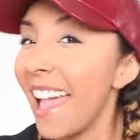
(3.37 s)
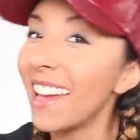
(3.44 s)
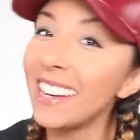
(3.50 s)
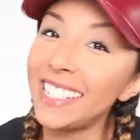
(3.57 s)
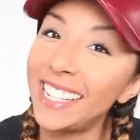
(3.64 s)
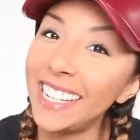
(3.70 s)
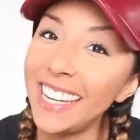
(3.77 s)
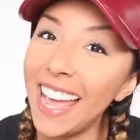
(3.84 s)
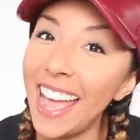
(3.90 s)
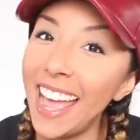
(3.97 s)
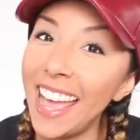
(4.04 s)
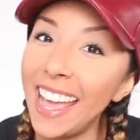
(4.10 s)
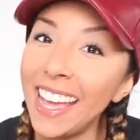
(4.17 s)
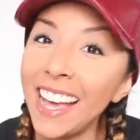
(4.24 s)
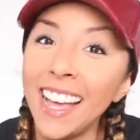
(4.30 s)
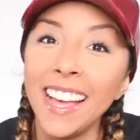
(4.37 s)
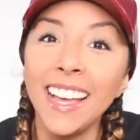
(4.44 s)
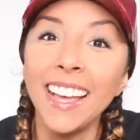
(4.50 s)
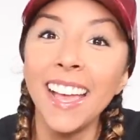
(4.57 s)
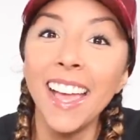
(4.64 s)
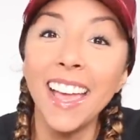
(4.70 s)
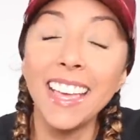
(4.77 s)
And today
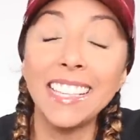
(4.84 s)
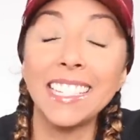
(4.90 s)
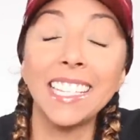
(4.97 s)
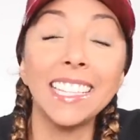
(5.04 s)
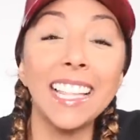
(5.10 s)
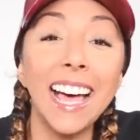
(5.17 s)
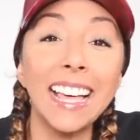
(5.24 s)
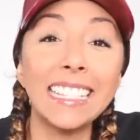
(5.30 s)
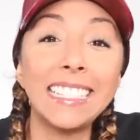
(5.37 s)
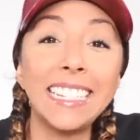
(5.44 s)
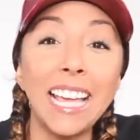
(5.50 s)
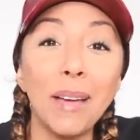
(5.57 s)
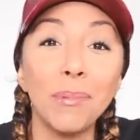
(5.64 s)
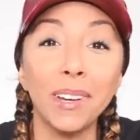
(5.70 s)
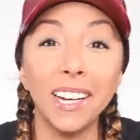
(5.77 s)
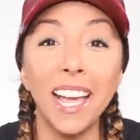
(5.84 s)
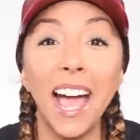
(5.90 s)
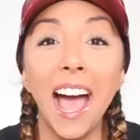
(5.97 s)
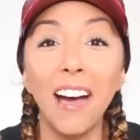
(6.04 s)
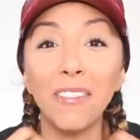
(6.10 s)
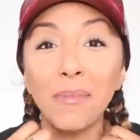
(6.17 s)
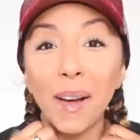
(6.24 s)
is the last day I'm gonna
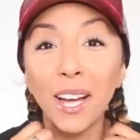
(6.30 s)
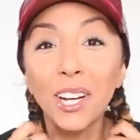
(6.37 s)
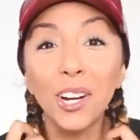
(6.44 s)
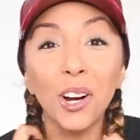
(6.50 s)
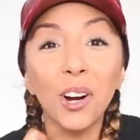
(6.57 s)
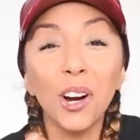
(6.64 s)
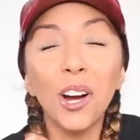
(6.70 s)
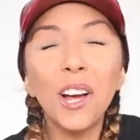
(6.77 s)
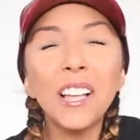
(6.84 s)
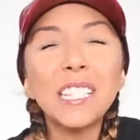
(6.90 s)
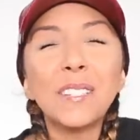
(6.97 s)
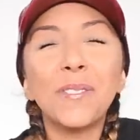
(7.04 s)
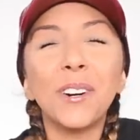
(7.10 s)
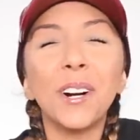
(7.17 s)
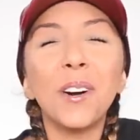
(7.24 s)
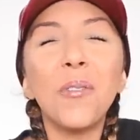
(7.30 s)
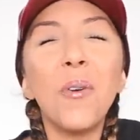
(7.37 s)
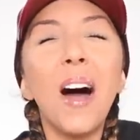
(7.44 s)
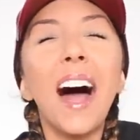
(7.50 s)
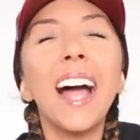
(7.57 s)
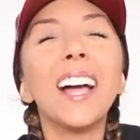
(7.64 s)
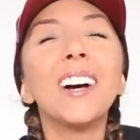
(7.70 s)
have my curls for a
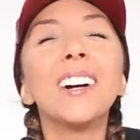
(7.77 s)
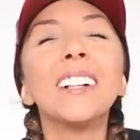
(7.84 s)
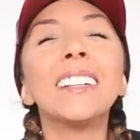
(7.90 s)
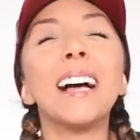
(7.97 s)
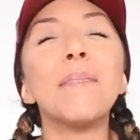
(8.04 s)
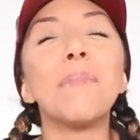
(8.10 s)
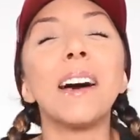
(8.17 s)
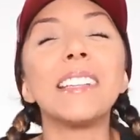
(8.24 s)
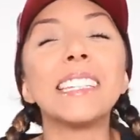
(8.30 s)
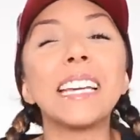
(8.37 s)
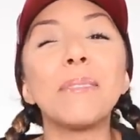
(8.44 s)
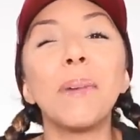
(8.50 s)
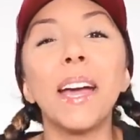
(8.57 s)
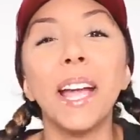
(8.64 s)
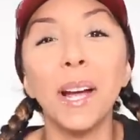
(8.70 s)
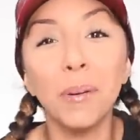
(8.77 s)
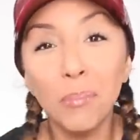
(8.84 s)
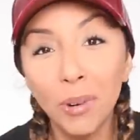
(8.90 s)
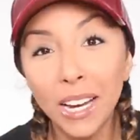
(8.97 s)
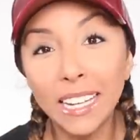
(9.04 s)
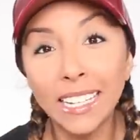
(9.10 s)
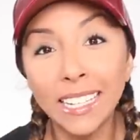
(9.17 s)
while. I'm about to get my hair
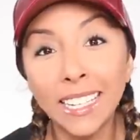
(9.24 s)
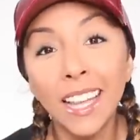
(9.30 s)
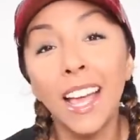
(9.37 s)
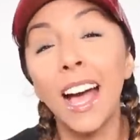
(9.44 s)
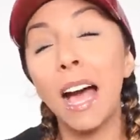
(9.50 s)
braided.